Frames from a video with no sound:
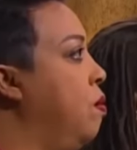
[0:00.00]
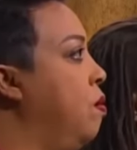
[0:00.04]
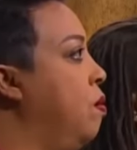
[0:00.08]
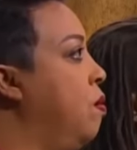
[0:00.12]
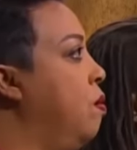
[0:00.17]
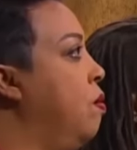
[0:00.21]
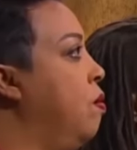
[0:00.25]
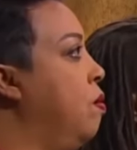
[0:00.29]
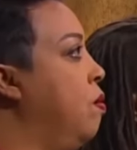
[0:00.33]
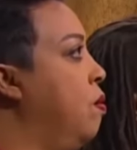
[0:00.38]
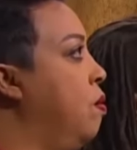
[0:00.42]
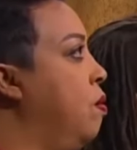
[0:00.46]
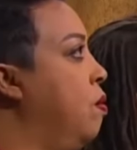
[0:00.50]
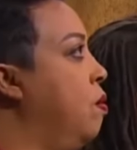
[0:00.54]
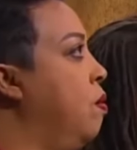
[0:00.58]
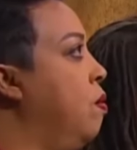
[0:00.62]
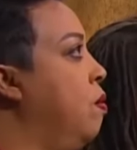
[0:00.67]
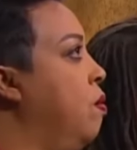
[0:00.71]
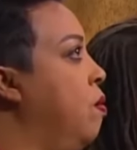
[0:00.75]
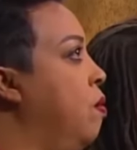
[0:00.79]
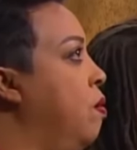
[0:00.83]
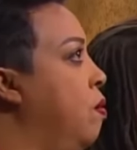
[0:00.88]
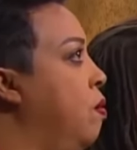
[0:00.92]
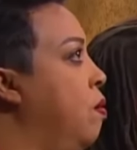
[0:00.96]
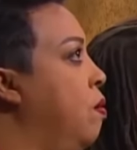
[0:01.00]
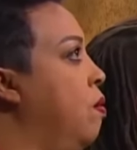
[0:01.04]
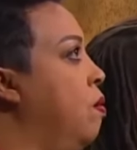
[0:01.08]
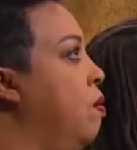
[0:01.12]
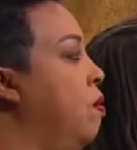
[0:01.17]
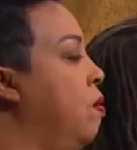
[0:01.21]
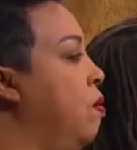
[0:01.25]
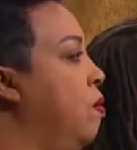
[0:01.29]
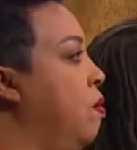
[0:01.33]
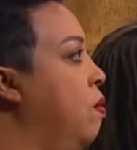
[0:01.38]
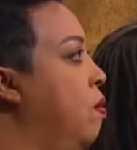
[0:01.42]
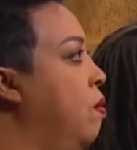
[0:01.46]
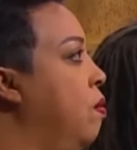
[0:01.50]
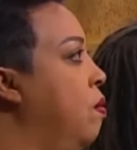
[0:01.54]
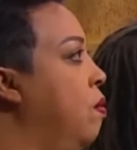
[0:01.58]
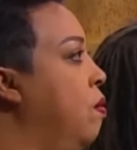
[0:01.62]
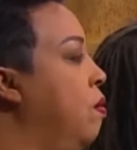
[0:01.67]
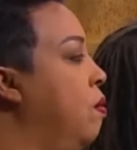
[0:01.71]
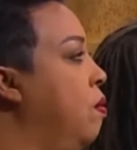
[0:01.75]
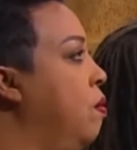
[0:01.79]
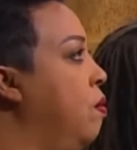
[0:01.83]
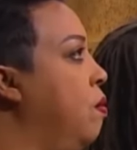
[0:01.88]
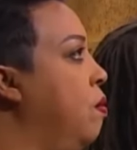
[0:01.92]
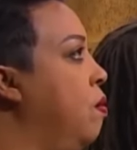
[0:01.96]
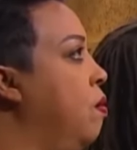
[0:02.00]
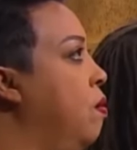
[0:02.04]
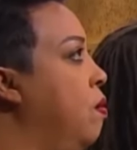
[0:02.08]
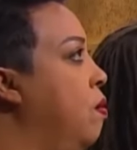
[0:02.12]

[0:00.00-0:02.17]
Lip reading: No words are spoken by the person on screen.